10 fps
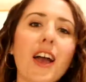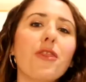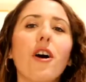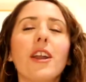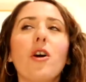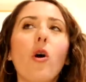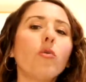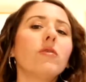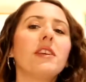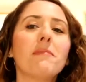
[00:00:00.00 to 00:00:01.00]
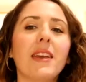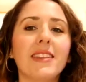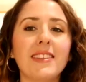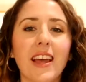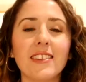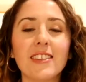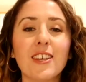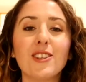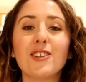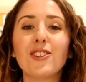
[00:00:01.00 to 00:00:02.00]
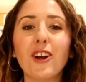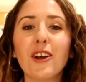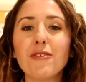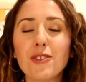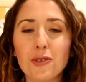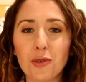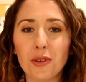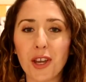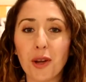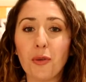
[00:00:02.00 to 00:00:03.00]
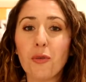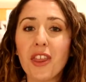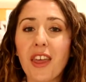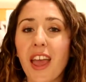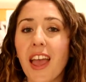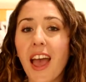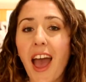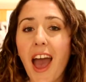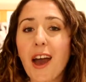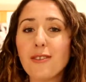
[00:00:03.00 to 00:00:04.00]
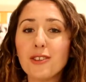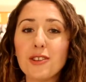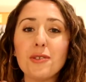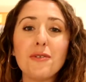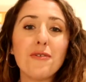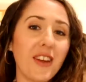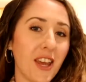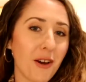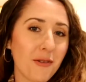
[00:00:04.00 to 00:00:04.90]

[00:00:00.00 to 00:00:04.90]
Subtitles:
I thought it only made sense to start off the school year with a how-to video.